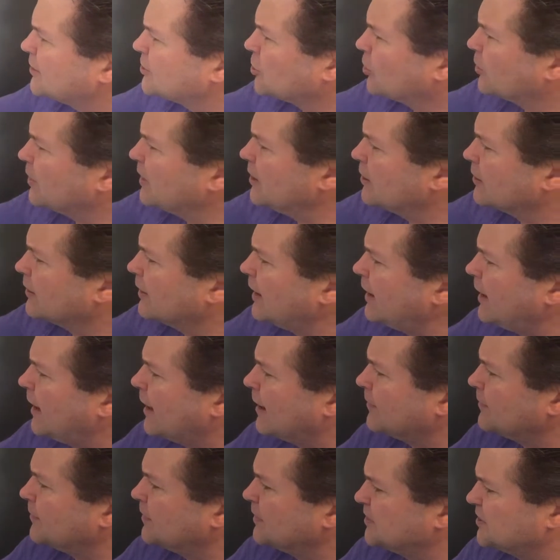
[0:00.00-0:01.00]
So here I
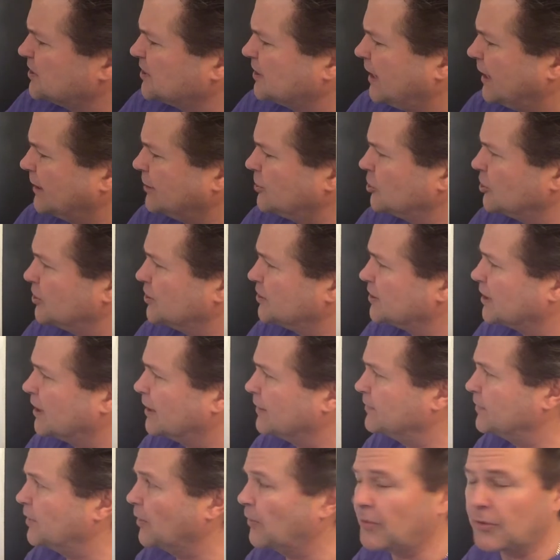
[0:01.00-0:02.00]
have sketches
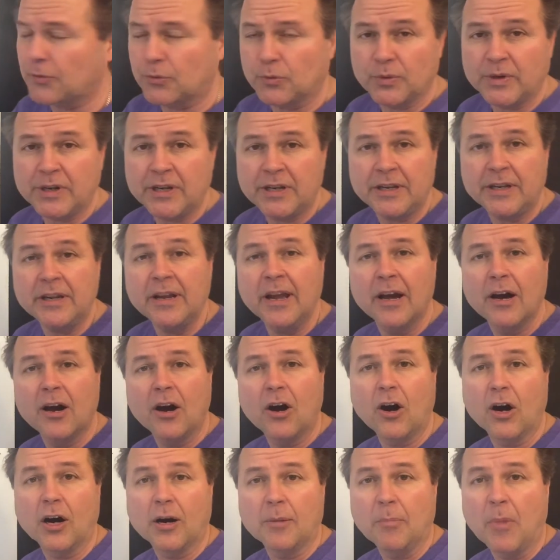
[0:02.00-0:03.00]
of the three
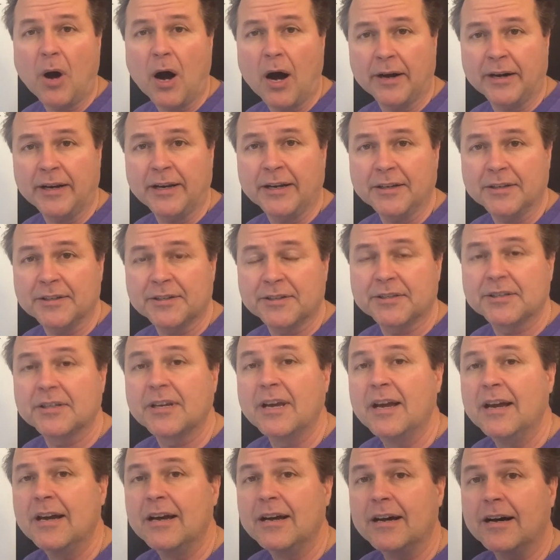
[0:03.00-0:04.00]

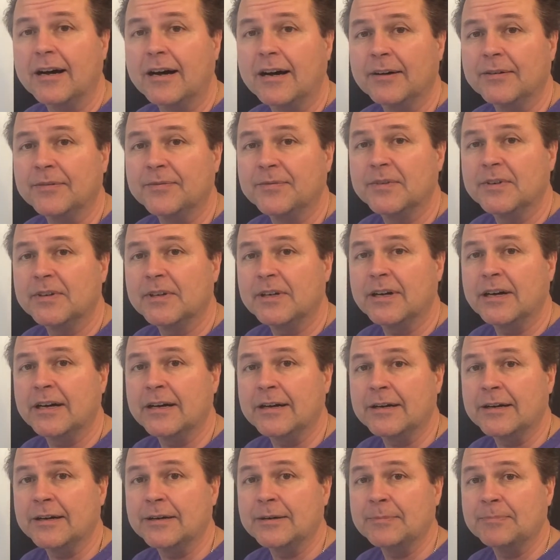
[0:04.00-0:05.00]
harmonics of
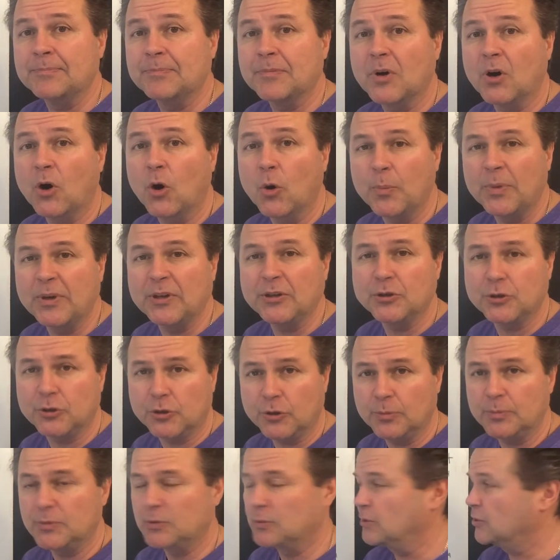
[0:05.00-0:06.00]
open
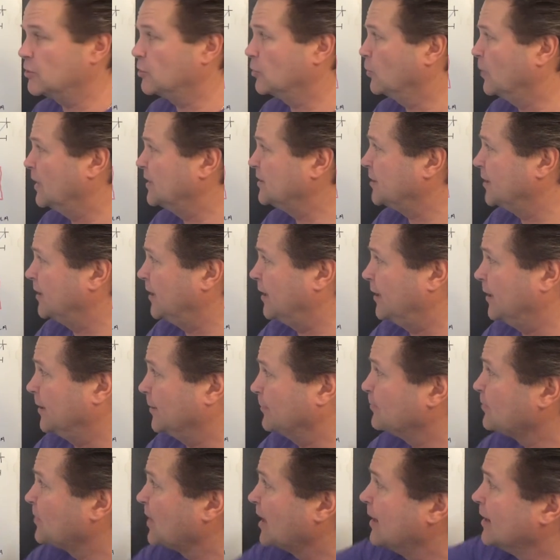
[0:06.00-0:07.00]
tubes which are
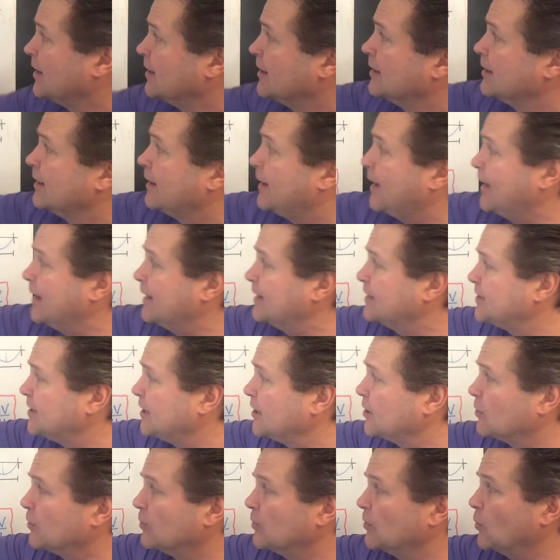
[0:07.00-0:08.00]
resonating. N is
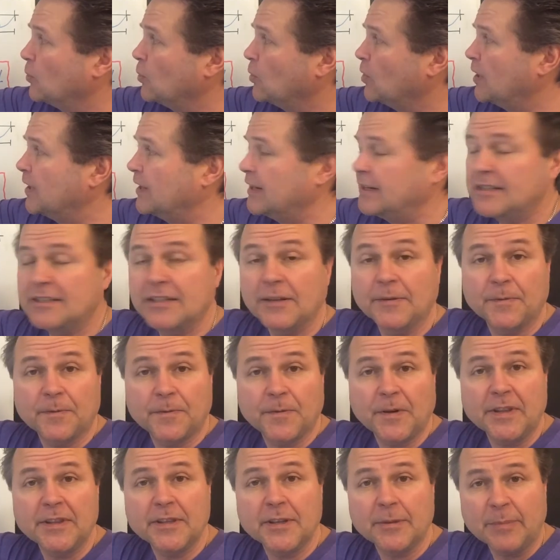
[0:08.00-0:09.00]
equal to 1 is the
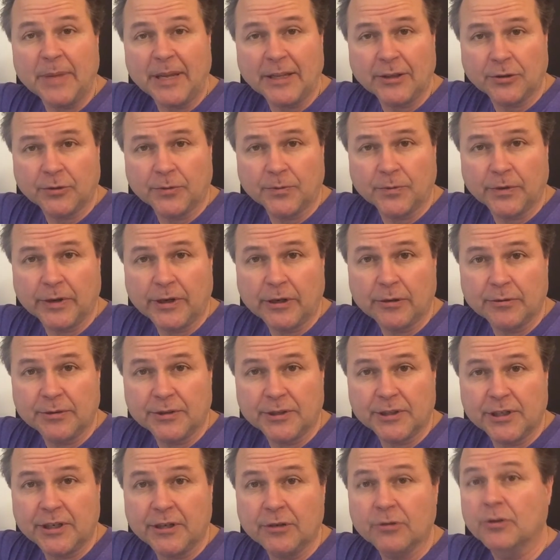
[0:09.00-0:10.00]
fundamental
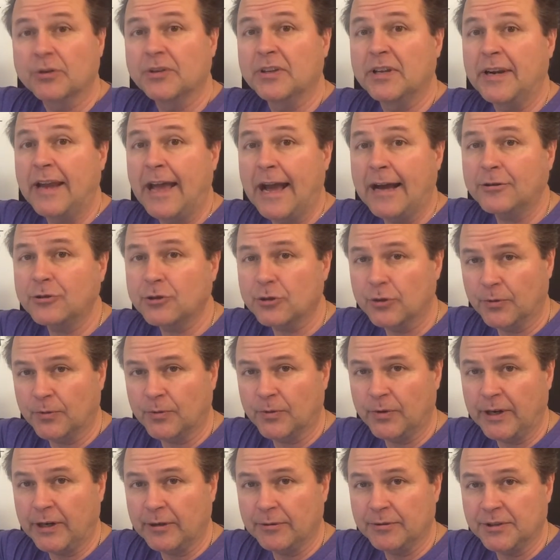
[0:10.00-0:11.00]
frequency, or the natural
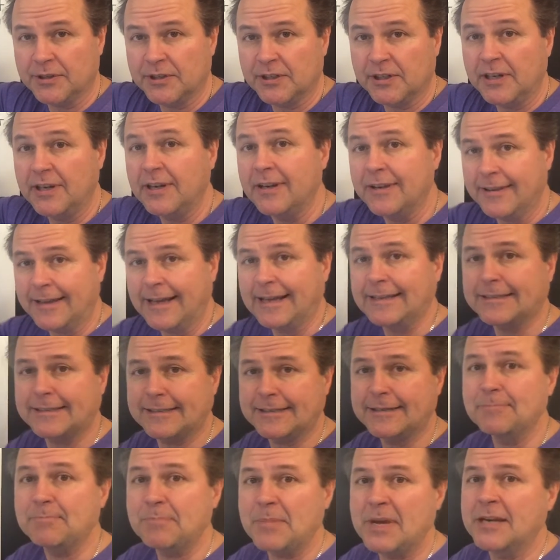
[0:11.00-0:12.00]
frequency.
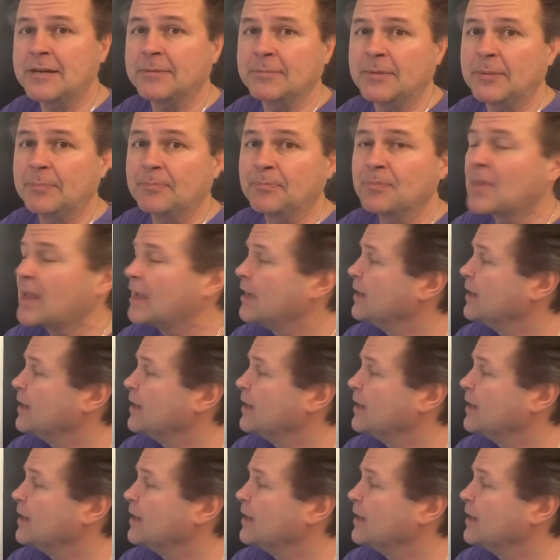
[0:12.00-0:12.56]
That's the minimum.